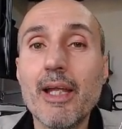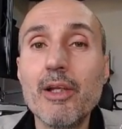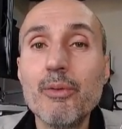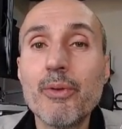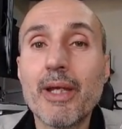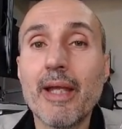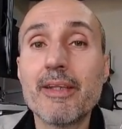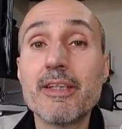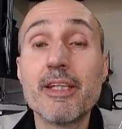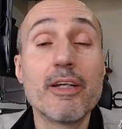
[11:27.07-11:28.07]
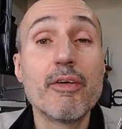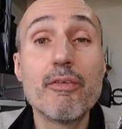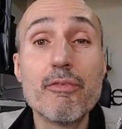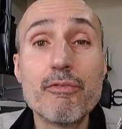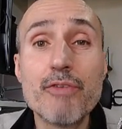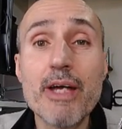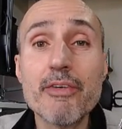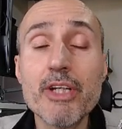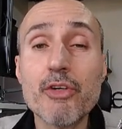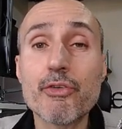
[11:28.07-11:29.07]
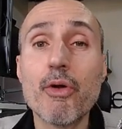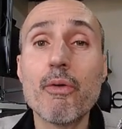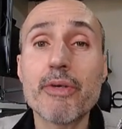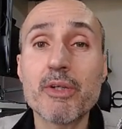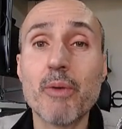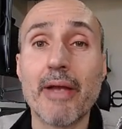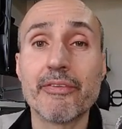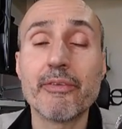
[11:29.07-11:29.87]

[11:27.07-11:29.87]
look at the very raw request.